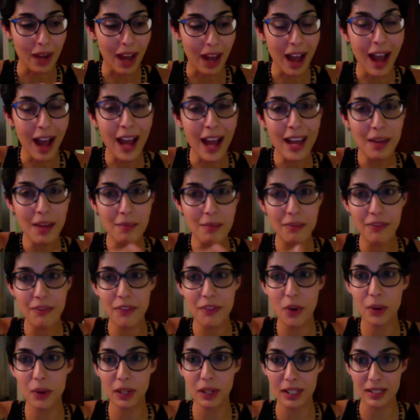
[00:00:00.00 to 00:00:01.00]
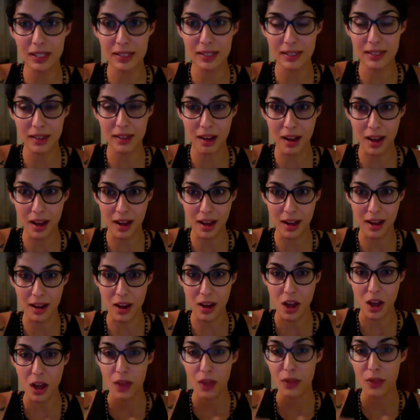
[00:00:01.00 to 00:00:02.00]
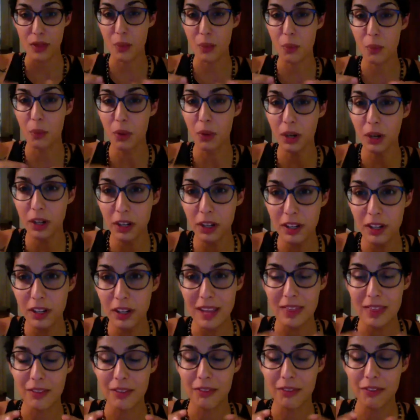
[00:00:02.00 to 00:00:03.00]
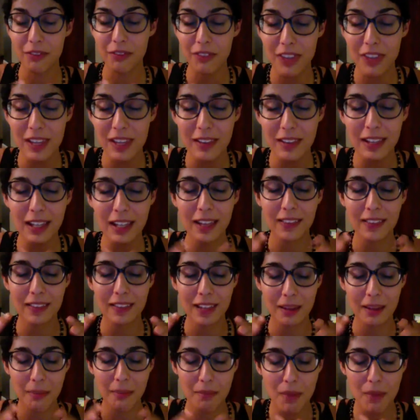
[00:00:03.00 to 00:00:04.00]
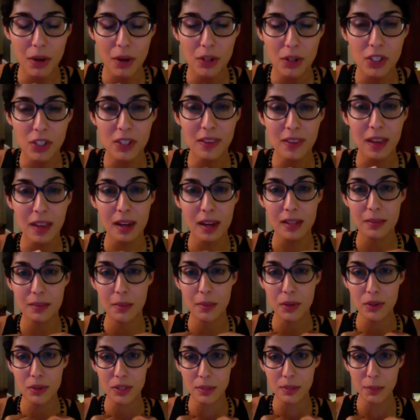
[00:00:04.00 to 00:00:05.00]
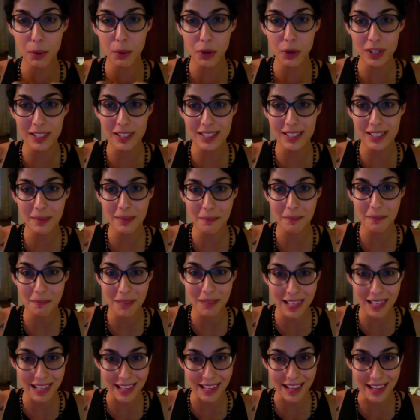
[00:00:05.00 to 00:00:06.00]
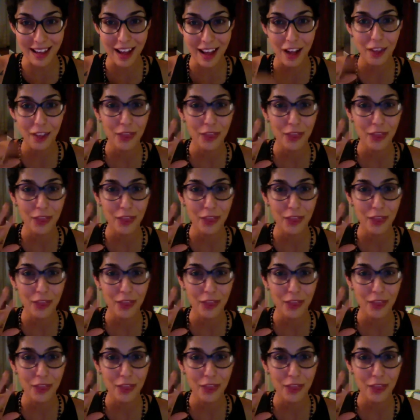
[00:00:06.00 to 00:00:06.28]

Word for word: I am focused on the word and the feeling and the emotion that is most important to me,